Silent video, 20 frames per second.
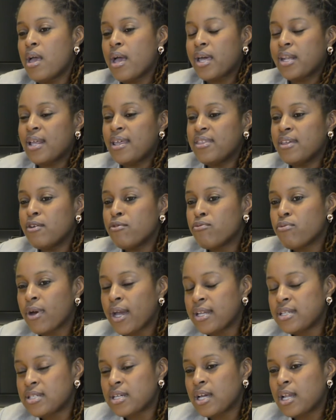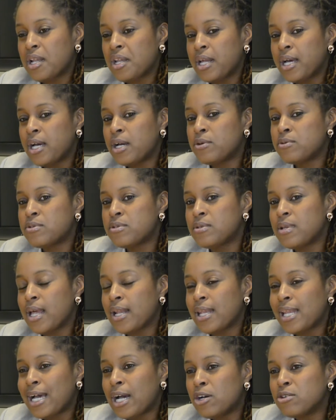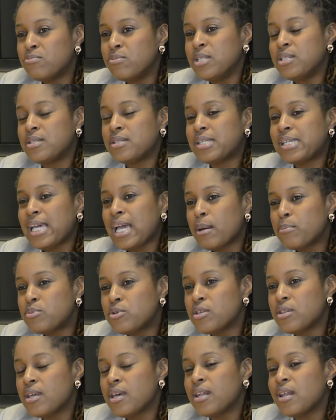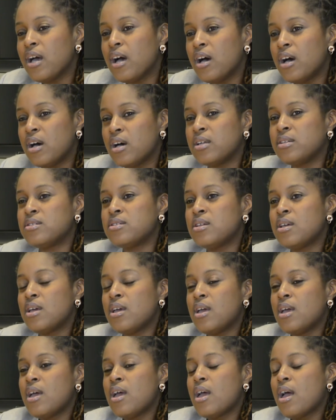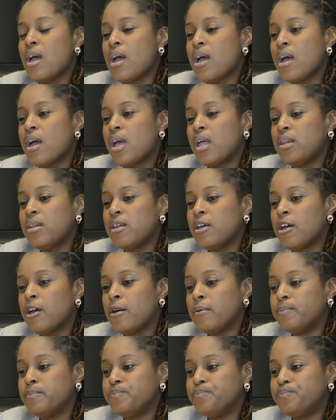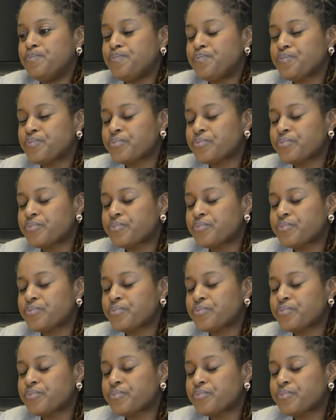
And I think writing allowed me to capture that heart. And